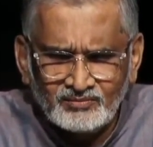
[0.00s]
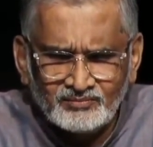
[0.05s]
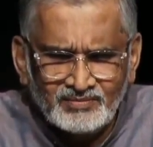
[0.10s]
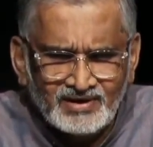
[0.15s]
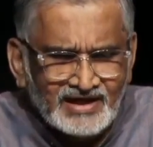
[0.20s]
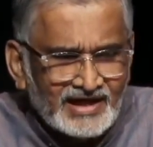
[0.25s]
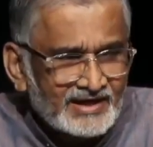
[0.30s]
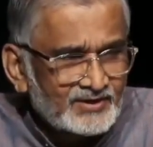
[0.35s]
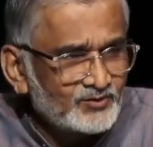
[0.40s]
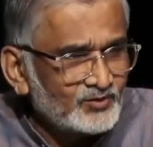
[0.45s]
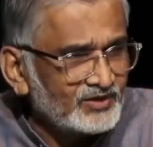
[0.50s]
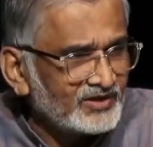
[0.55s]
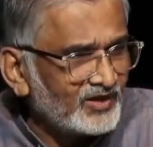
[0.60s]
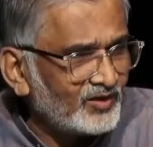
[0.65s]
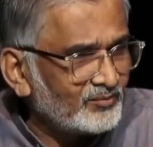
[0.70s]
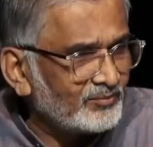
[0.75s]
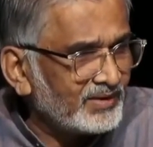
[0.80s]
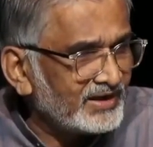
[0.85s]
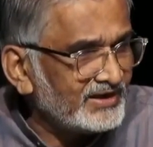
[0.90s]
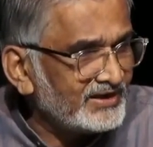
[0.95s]
but I don't
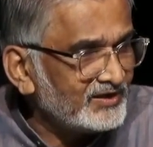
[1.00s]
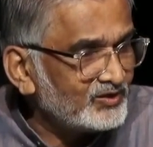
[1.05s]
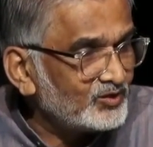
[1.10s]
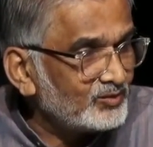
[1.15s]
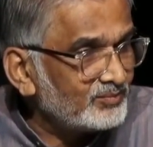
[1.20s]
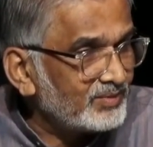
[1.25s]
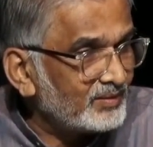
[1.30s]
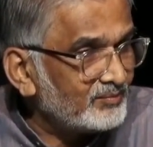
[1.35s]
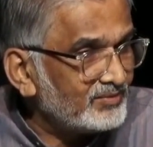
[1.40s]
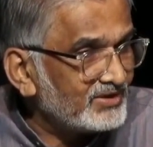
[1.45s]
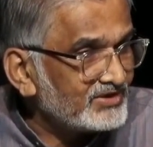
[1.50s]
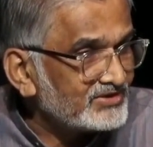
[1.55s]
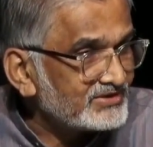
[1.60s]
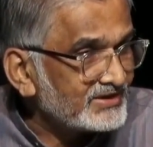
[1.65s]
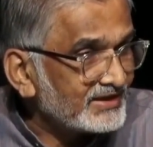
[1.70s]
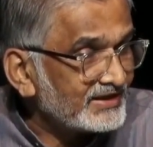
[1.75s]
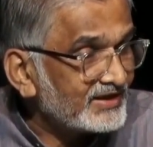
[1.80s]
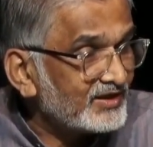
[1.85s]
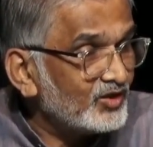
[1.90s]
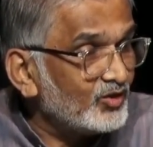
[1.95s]
have money to publish it.